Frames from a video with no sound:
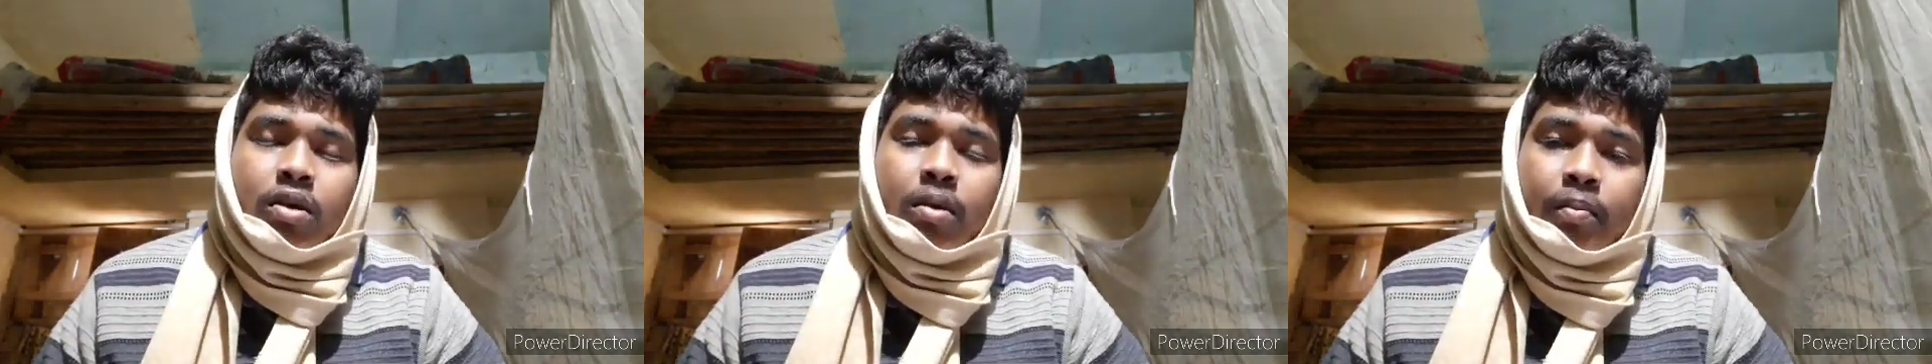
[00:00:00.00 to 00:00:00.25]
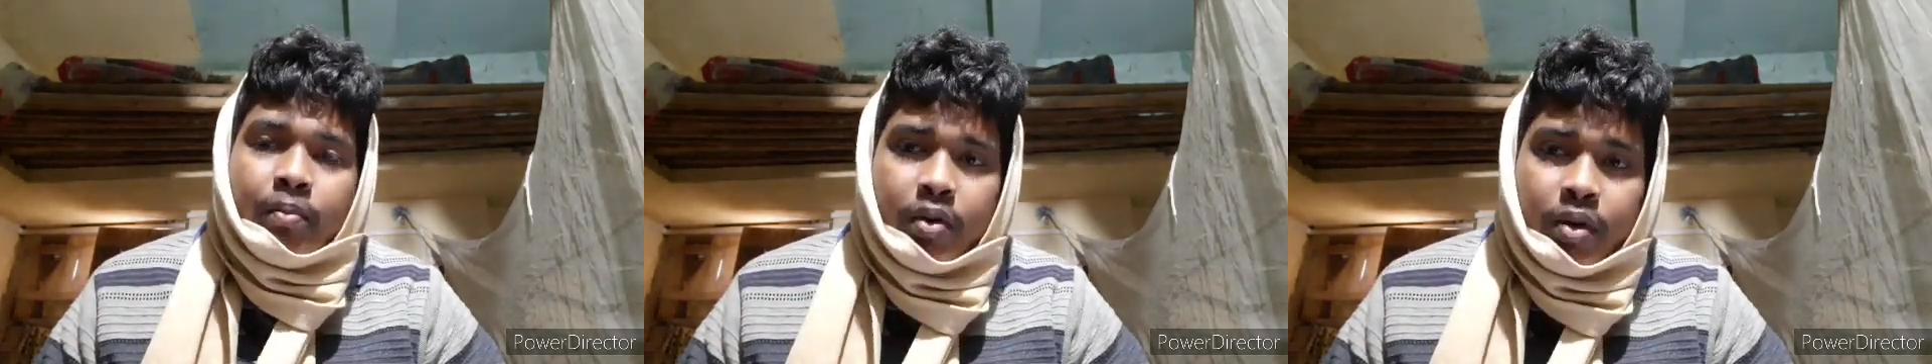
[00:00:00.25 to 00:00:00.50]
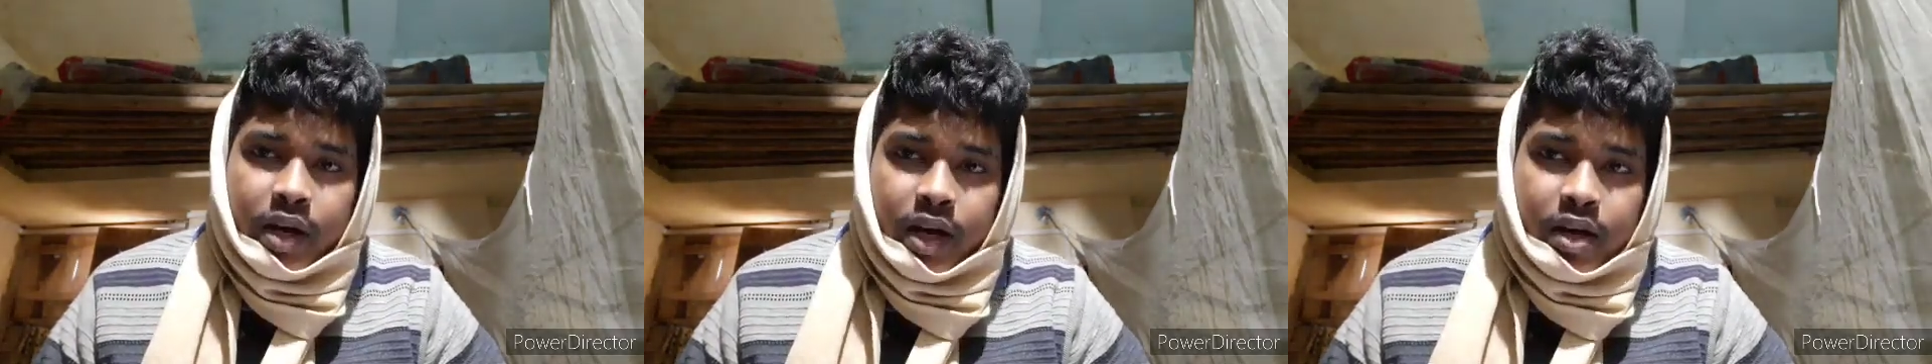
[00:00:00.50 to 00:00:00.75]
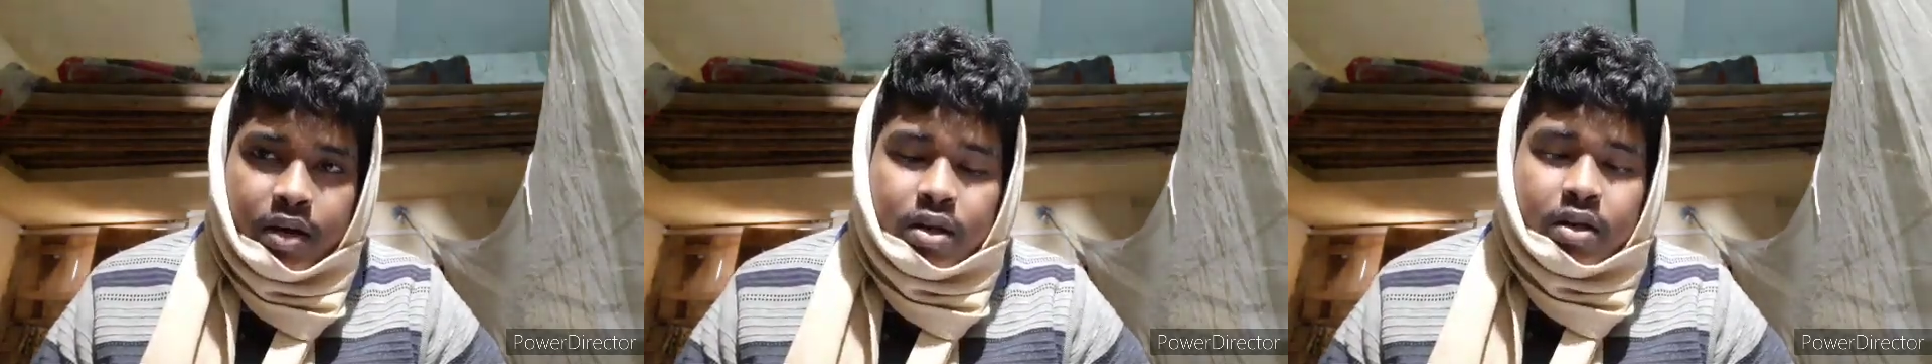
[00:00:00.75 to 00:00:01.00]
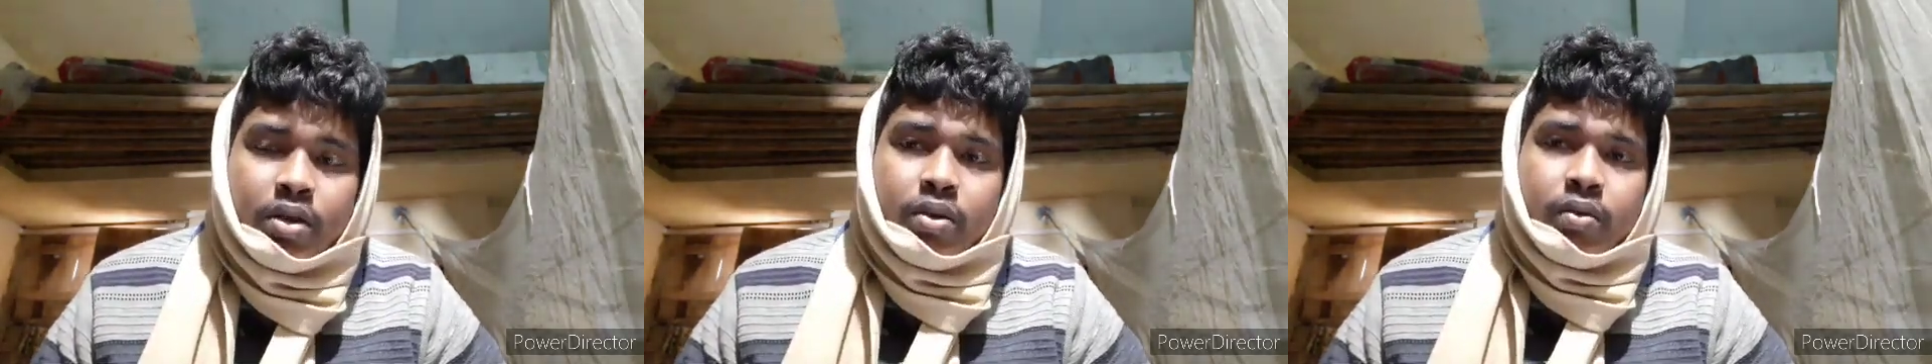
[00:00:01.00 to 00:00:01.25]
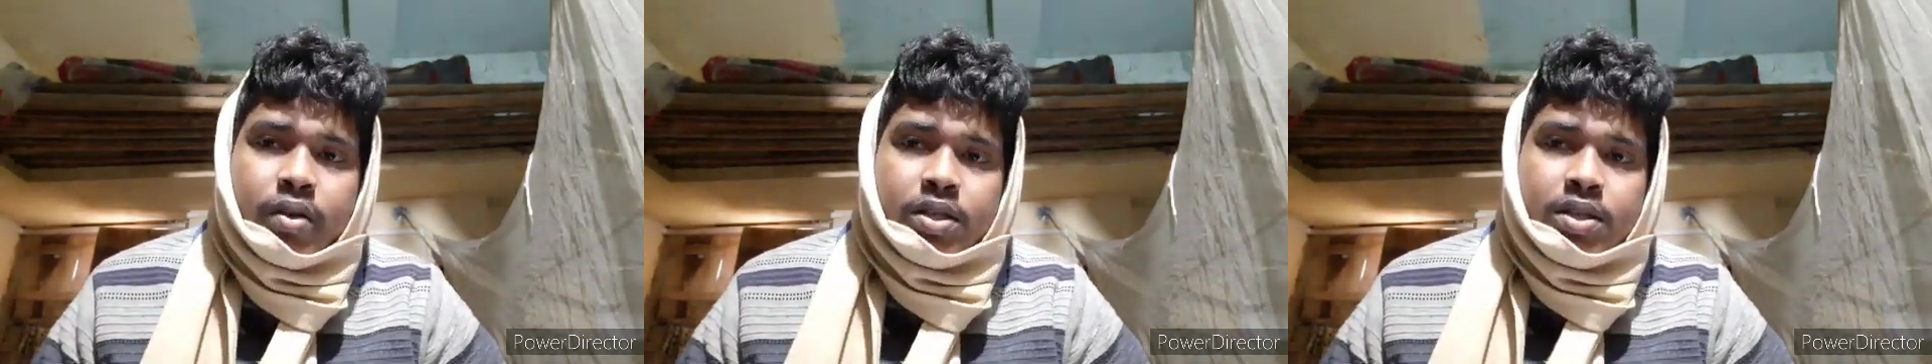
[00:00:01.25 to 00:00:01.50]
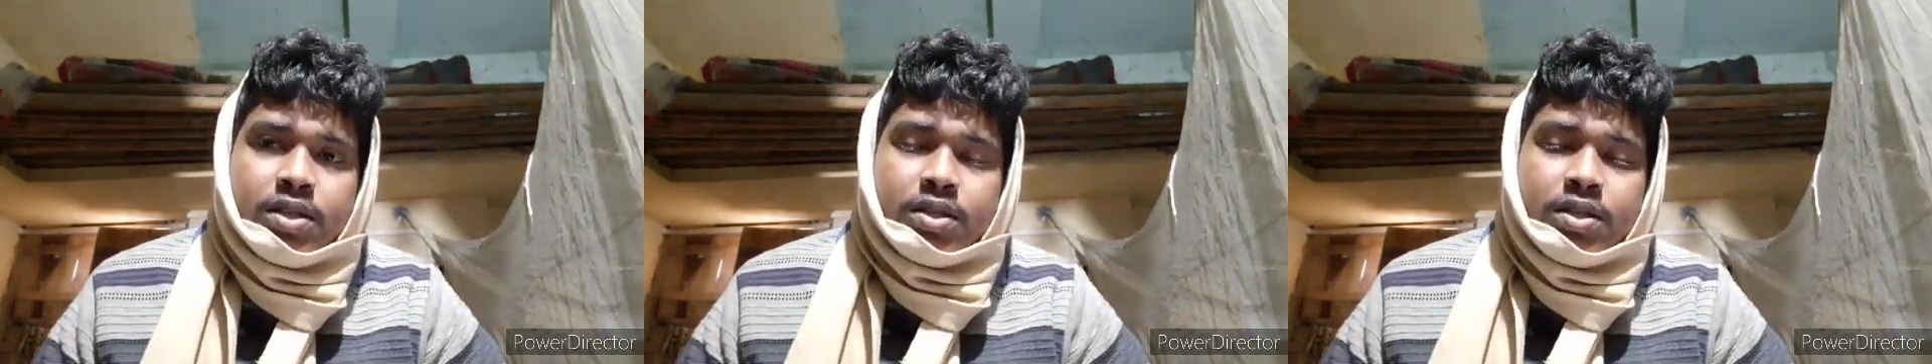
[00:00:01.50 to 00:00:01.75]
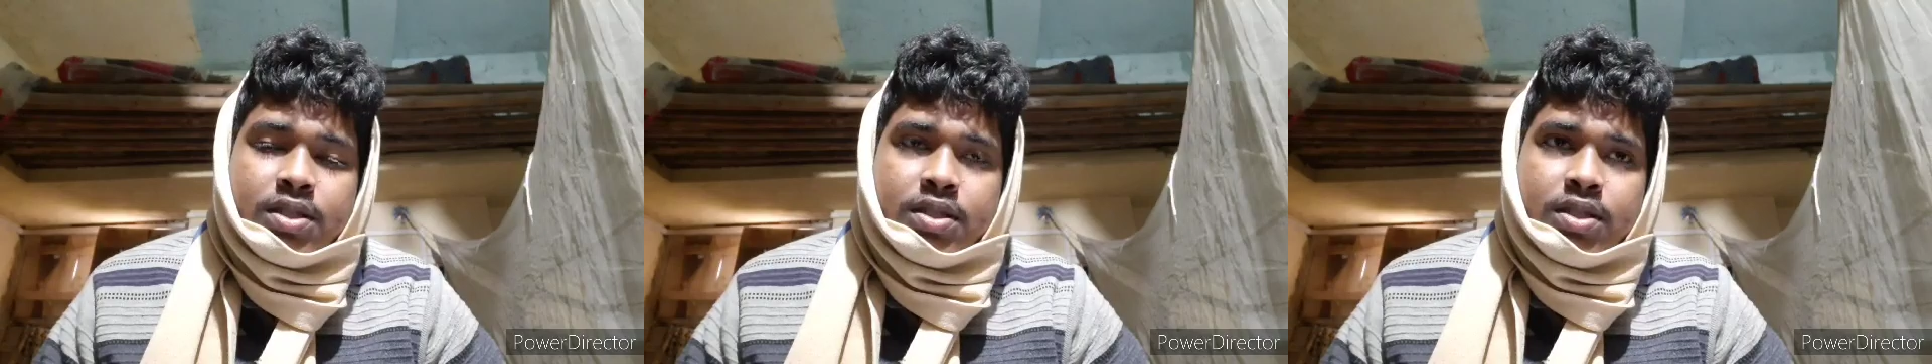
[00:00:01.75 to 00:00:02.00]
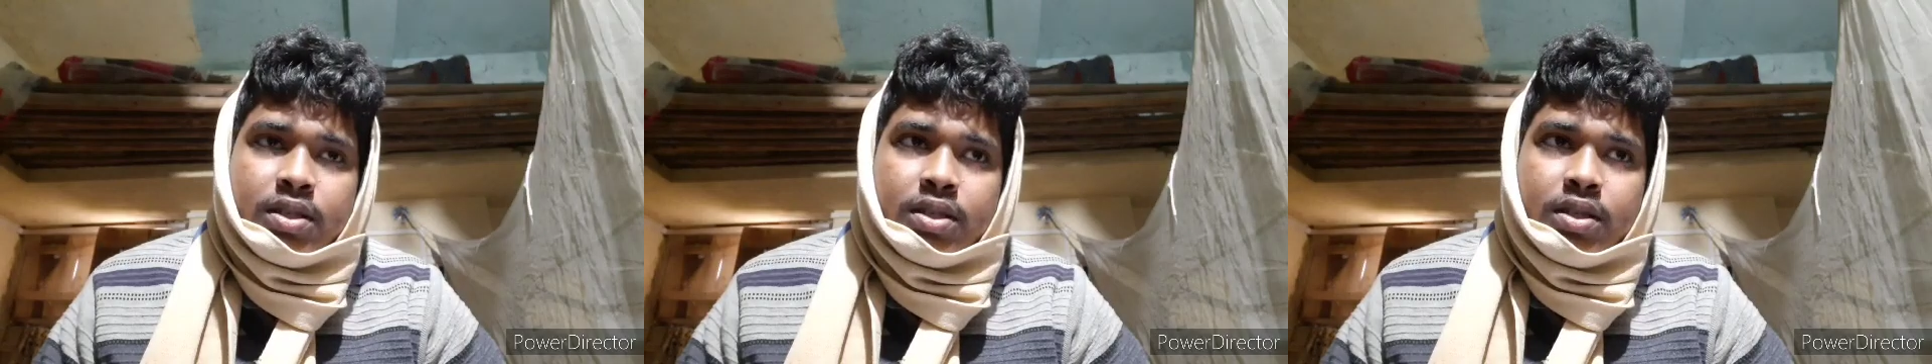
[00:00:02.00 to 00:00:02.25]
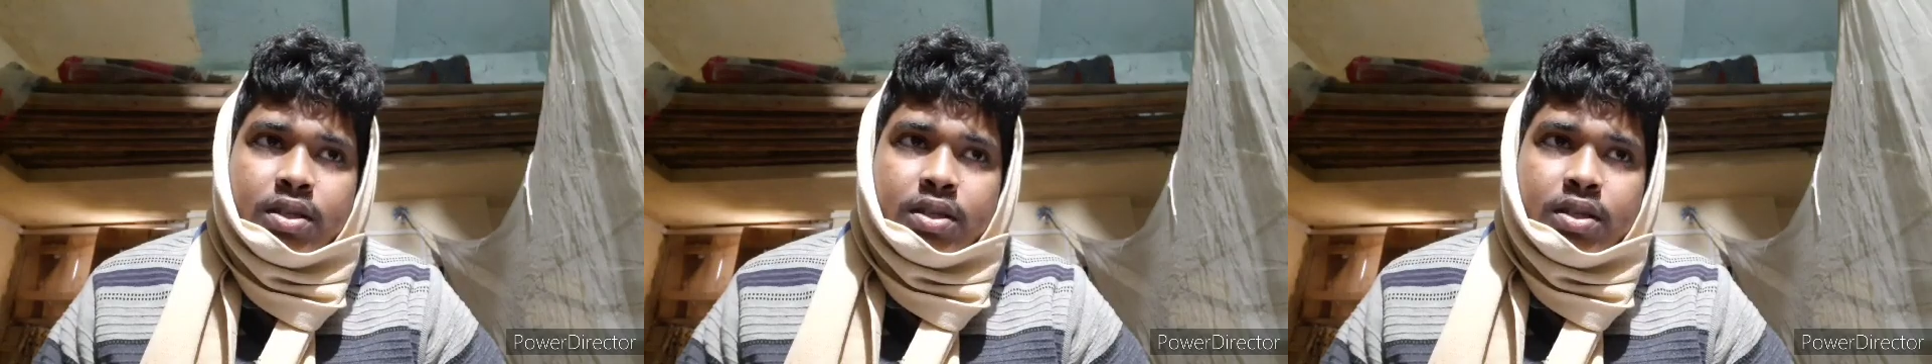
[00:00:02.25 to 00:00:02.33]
component which is